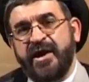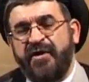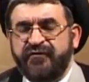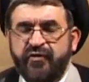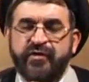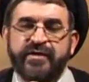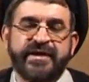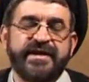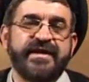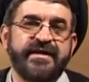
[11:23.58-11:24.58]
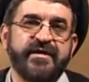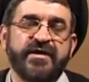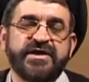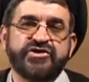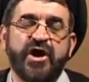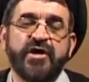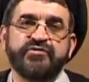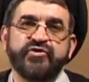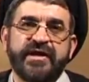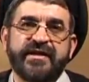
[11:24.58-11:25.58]
Of course, this is not the time
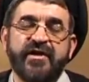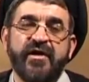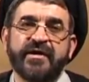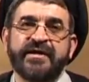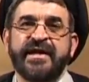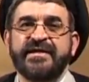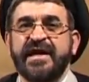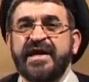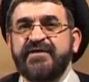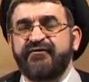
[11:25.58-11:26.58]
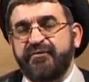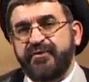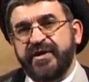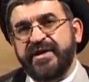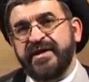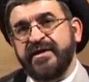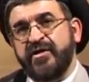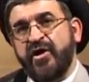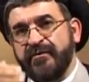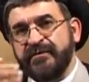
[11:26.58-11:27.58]
to discuss that if a person
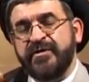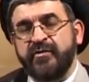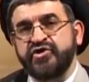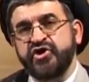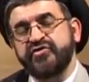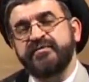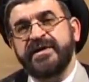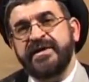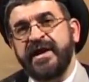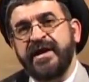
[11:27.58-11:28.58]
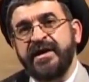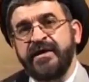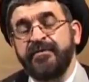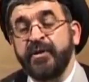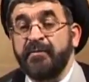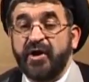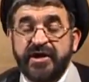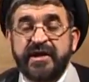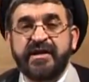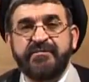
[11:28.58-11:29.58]
comes on judgment day by
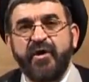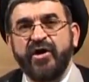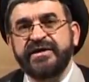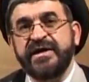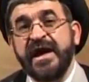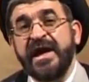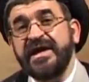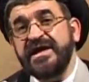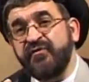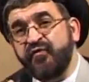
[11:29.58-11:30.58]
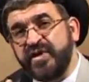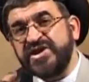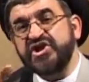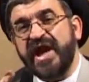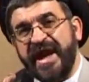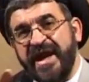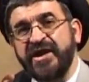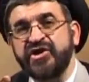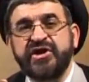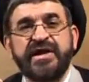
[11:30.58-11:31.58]
its body, in which
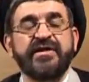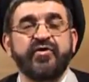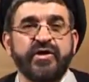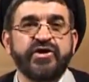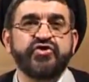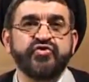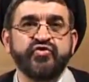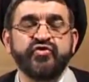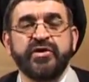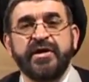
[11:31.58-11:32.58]
age he is going to